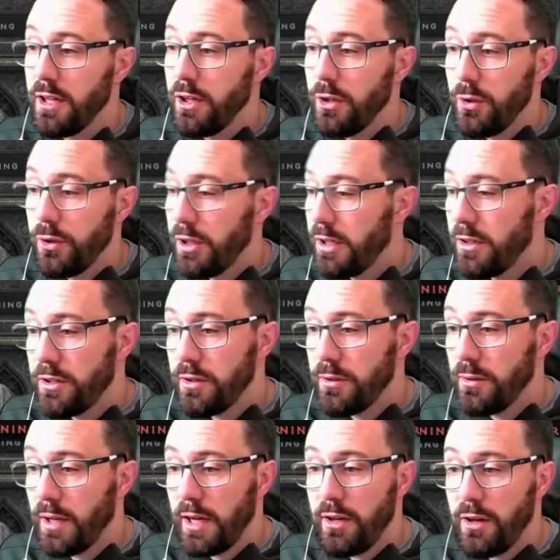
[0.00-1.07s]
or you could
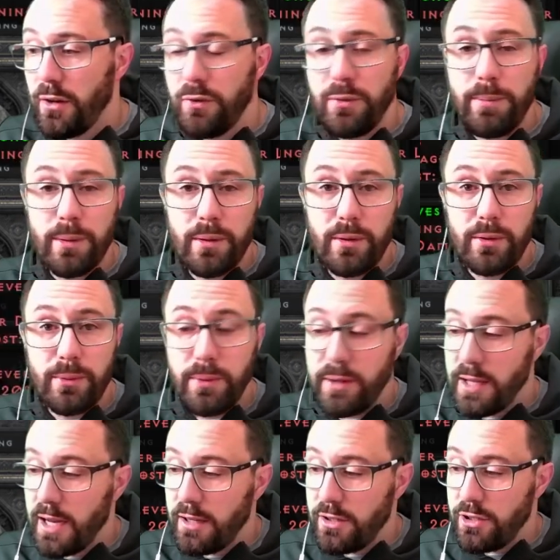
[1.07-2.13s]
do a Nova build with
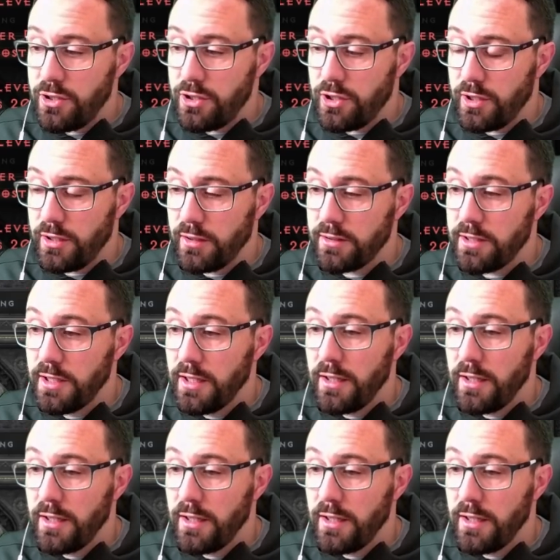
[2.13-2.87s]
Energy Shield.